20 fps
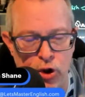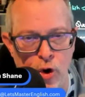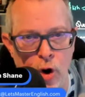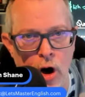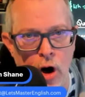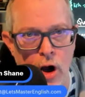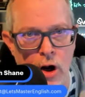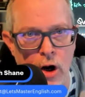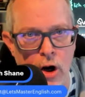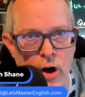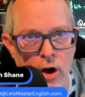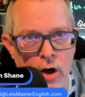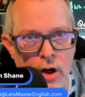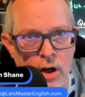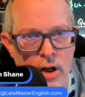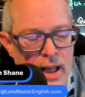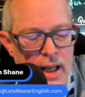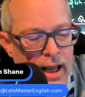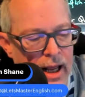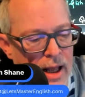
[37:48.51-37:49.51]
daughter
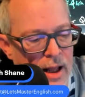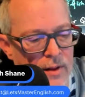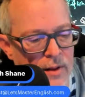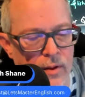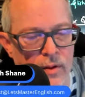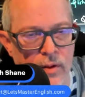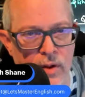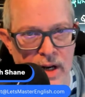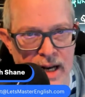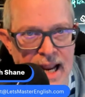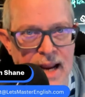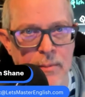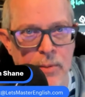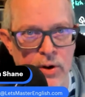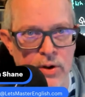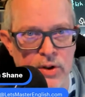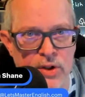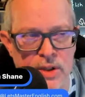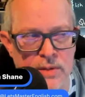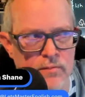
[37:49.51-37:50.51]
and the
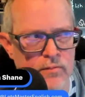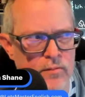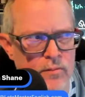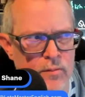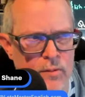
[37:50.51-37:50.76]
neighbor's